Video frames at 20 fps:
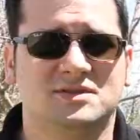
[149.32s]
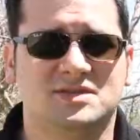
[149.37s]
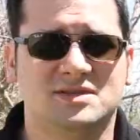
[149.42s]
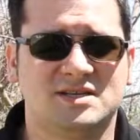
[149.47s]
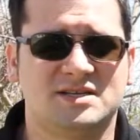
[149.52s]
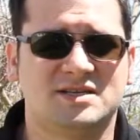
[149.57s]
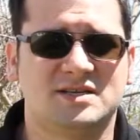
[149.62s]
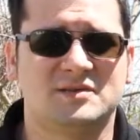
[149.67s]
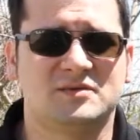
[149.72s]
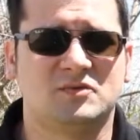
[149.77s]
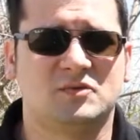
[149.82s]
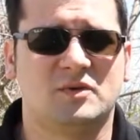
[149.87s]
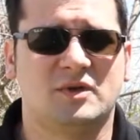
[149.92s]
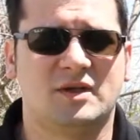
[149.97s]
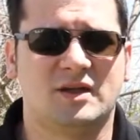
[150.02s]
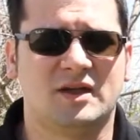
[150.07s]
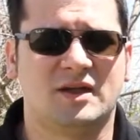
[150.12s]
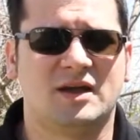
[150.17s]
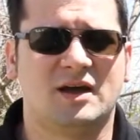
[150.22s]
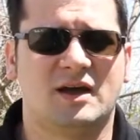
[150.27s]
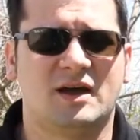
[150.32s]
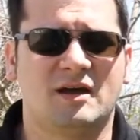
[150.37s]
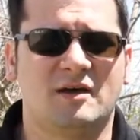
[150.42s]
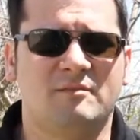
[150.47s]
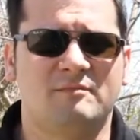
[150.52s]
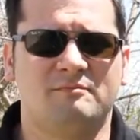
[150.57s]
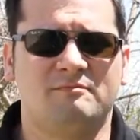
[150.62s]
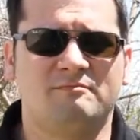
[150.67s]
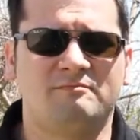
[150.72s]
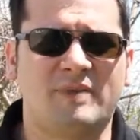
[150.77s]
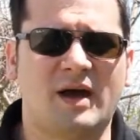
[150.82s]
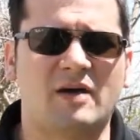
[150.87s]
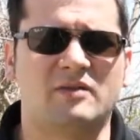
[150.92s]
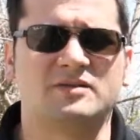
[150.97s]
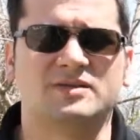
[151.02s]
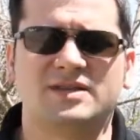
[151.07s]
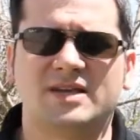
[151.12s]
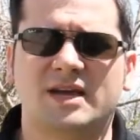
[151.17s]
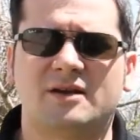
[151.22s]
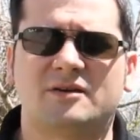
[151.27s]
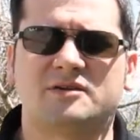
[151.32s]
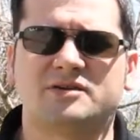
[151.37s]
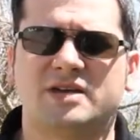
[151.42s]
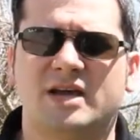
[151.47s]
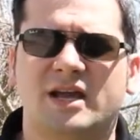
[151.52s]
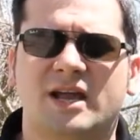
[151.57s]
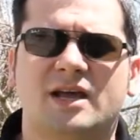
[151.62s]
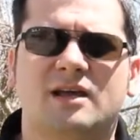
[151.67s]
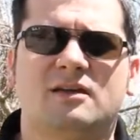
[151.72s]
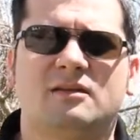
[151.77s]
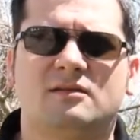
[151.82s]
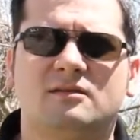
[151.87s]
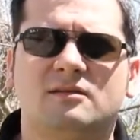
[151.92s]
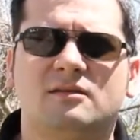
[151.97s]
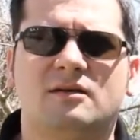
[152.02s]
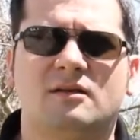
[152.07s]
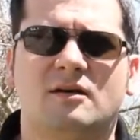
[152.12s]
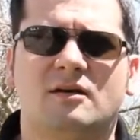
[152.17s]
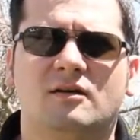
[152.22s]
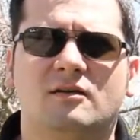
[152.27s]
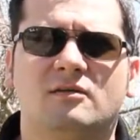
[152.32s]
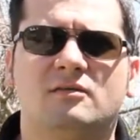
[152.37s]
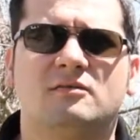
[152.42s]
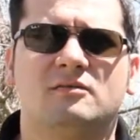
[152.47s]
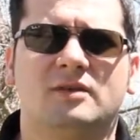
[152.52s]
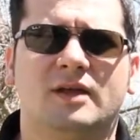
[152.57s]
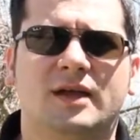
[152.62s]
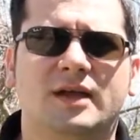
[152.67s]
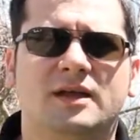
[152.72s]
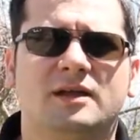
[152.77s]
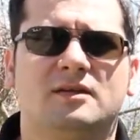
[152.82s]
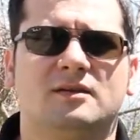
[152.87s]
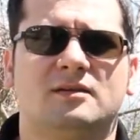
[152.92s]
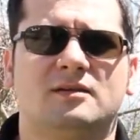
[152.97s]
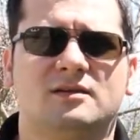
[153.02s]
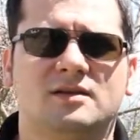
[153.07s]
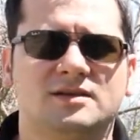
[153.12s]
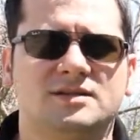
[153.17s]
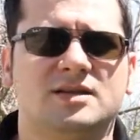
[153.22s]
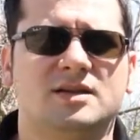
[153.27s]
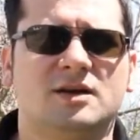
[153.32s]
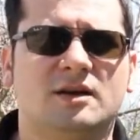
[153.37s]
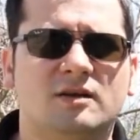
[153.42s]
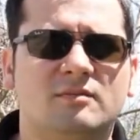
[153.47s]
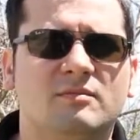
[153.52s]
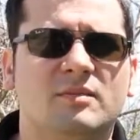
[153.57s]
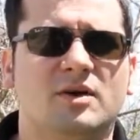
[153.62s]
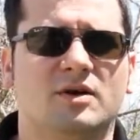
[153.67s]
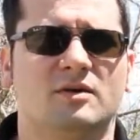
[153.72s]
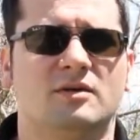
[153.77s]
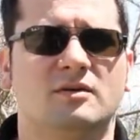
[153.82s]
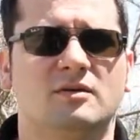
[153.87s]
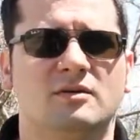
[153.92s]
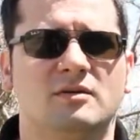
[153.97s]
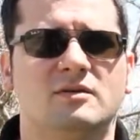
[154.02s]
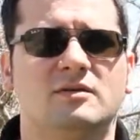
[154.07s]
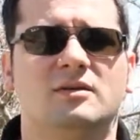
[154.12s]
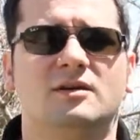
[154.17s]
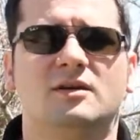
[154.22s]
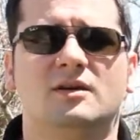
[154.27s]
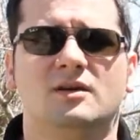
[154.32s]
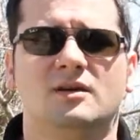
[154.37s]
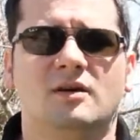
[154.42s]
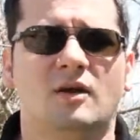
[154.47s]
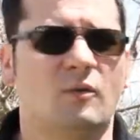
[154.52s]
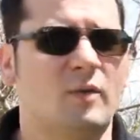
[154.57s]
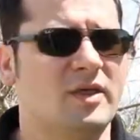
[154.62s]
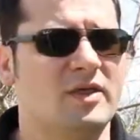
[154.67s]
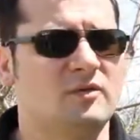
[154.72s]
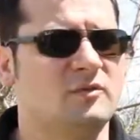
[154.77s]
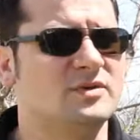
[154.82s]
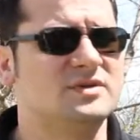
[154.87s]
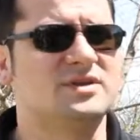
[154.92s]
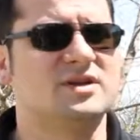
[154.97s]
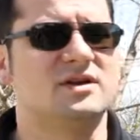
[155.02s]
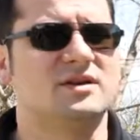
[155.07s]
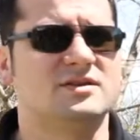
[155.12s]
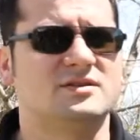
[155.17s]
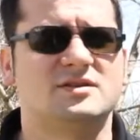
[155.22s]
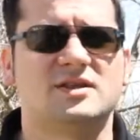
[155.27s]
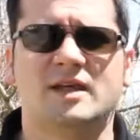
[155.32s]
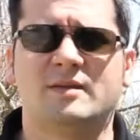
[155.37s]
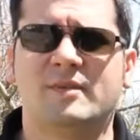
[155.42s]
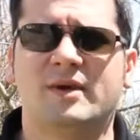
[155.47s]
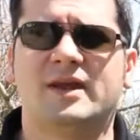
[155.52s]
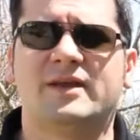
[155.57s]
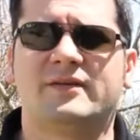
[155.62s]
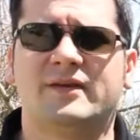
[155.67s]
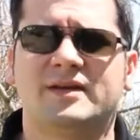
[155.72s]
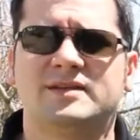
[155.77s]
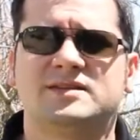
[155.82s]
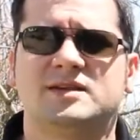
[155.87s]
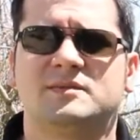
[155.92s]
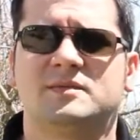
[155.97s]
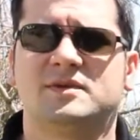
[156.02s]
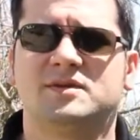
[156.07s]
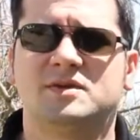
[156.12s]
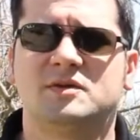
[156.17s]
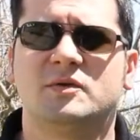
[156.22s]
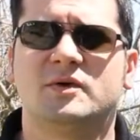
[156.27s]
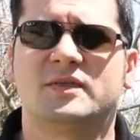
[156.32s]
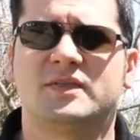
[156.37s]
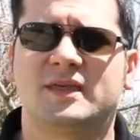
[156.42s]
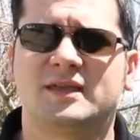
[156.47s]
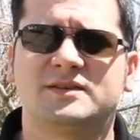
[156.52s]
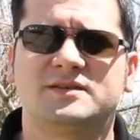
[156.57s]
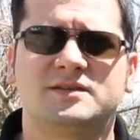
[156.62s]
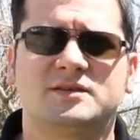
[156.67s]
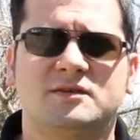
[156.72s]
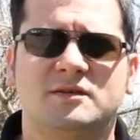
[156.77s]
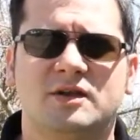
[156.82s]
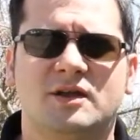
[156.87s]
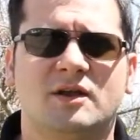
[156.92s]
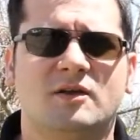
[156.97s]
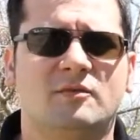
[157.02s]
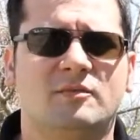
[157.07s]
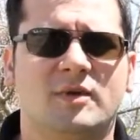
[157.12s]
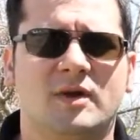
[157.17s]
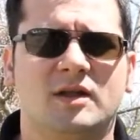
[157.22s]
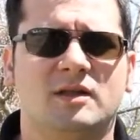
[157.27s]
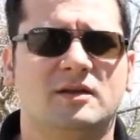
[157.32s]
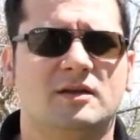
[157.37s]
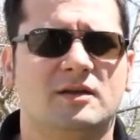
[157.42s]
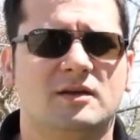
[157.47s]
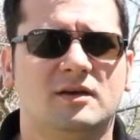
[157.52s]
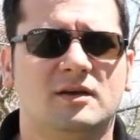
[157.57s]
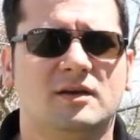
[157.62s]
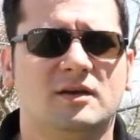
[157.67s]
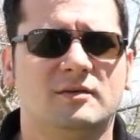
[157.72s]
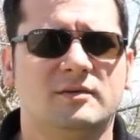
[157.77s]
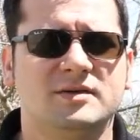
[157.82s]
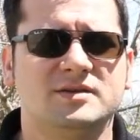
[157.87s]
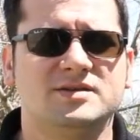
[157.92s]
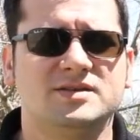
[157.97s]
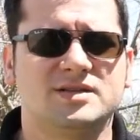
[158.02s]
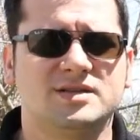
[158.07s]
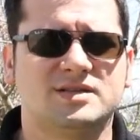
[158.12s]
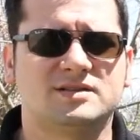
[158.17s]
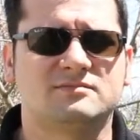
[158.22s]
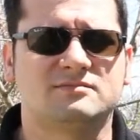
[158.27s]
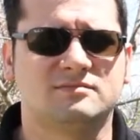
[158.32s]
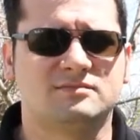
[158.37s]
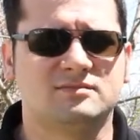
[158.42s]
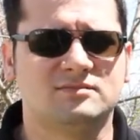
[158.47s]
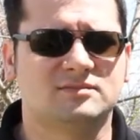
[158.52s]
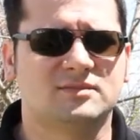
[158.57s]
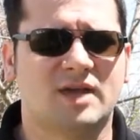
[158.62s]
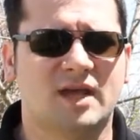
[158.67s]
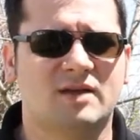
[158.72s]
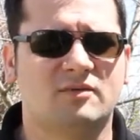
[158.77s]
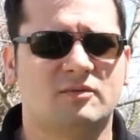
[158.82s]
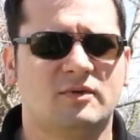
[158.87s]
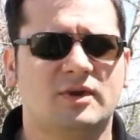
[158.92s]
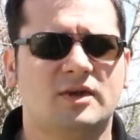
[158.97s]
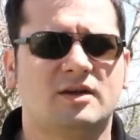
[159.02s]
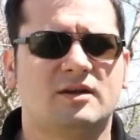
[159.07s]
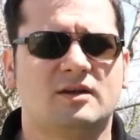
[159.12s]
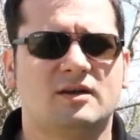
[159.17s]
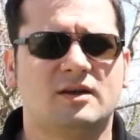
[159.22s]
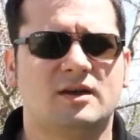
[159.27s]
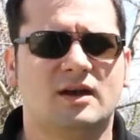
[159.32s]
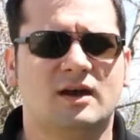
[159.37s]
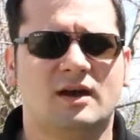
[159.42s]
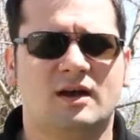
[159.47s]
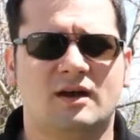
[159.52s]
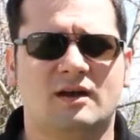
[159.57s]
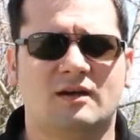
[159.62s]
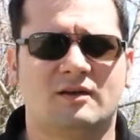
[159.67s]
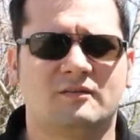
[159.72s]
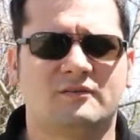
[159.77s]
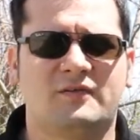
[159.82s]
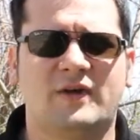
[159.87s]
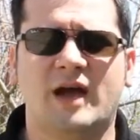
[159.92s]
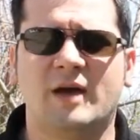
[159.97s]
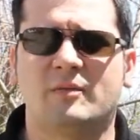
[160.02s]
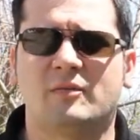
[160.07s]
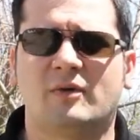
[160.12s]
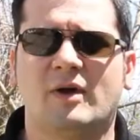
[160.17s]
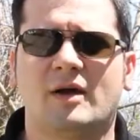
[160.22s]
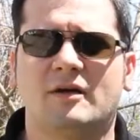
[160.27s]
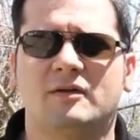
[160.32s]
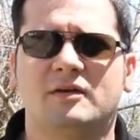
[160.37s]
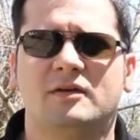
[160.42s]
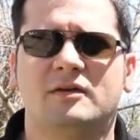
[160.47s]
She seemed really bouncy, energetic, just in a good mood. The weather was good, so that might have had something to do with it too, but she just had a really good vibe around her,